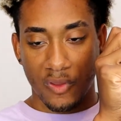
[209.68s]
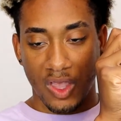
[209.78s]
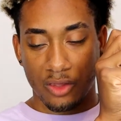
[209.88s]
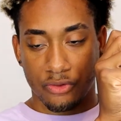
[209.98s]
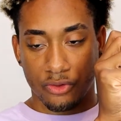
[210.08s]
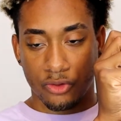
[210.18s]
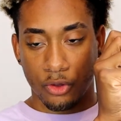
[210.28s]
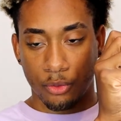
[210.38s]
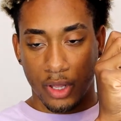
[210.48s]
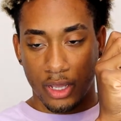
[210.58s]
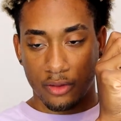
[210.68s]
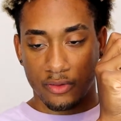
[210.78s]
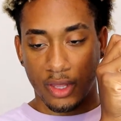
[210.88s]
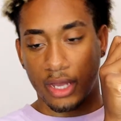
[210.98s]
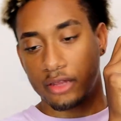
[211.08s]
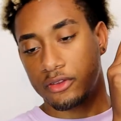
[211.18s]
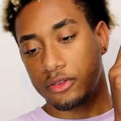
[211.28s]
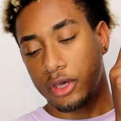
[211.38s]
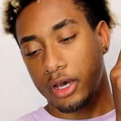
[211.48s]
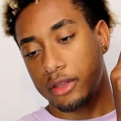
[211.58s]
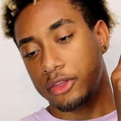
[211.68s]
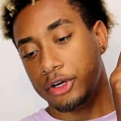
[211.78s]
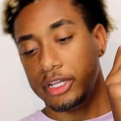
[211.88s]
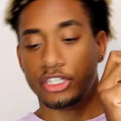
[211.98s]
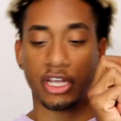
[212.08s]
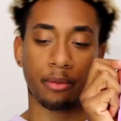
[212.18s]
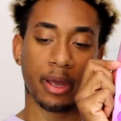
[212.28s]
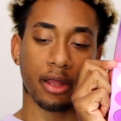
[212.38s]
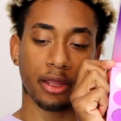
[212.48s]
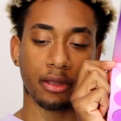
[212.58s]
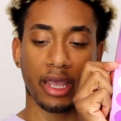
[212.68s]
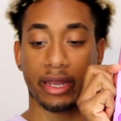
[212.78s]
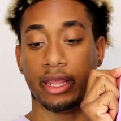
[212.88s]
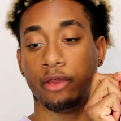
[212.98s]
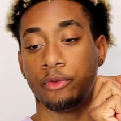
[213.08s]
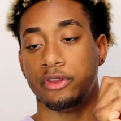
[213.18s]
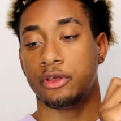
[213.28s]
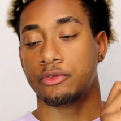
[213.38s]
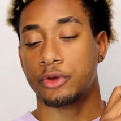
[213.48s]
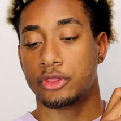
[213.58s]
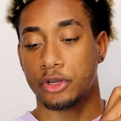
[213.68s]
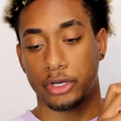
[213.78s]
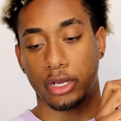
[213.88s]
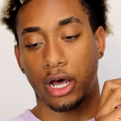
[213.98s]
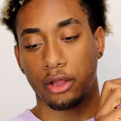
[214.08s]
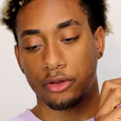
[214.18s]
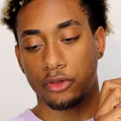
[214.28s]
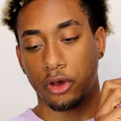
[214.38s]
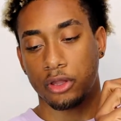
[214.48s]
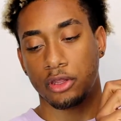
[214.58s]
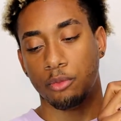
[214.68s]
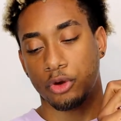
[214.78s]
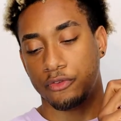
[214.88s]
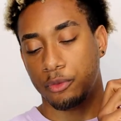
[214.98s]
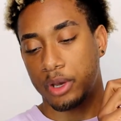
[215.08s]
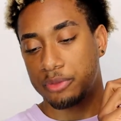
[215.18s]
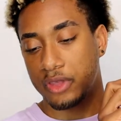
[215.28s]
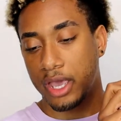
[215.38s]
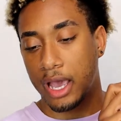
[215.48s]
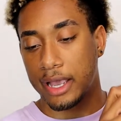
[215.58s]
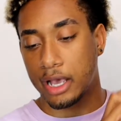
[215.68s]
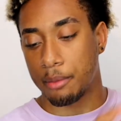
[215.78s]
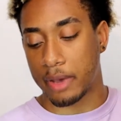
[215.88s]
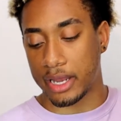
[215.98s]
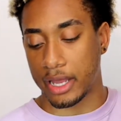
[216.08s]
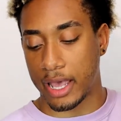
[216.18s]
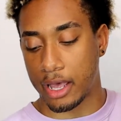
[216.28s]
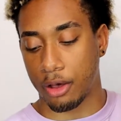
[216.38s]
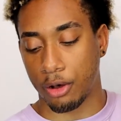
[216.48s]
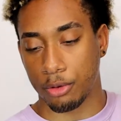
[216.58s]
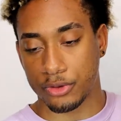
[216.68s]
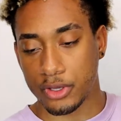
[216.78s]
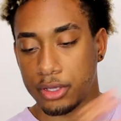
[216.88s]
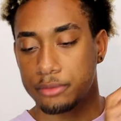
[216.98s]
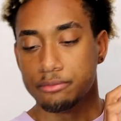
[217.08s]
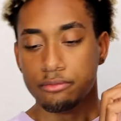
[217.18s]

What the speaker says: It's so nice, and it's a 30 shade palette, and it retails for $30 on the Morphe website. I got mine at Ulta,